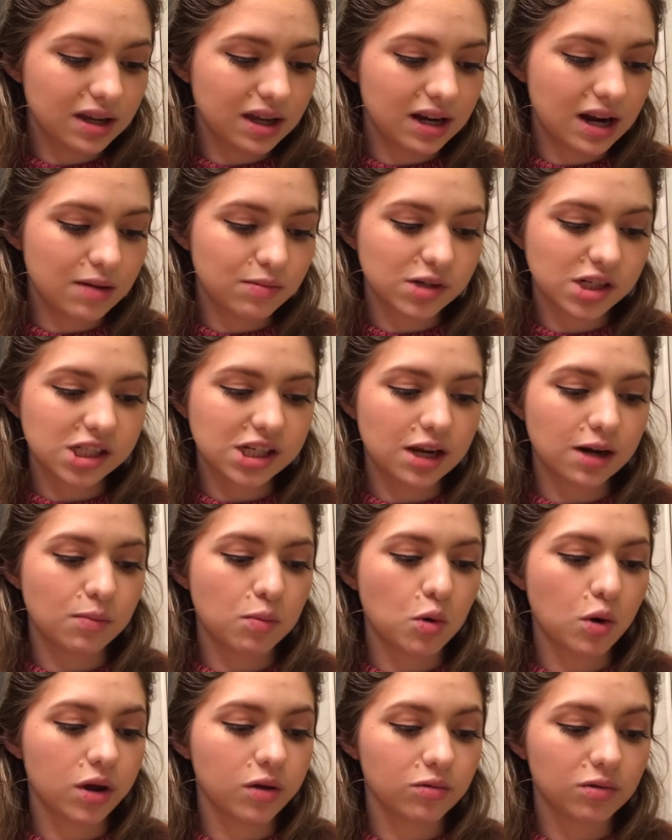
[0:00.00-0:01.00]
and I'm just at a
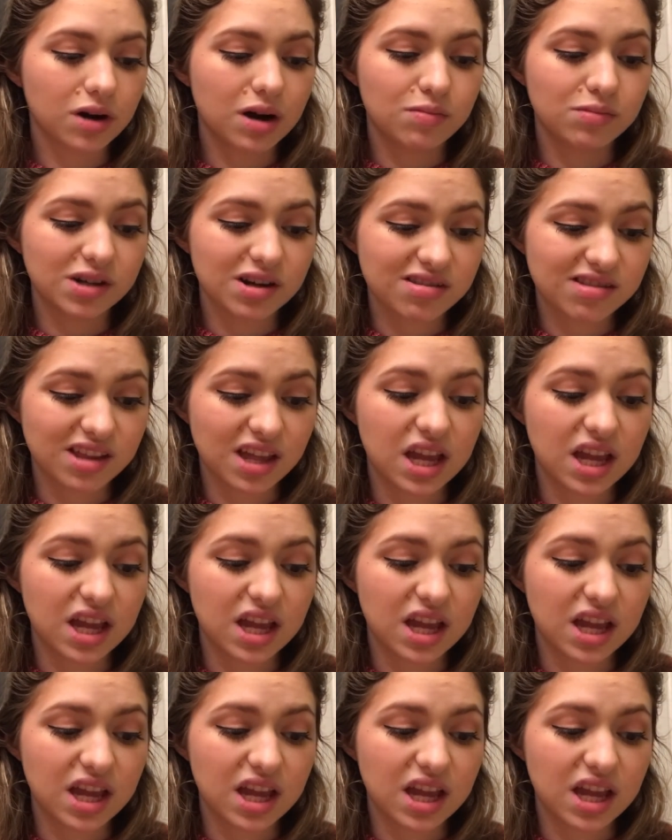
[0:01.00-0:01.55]
point where I'm just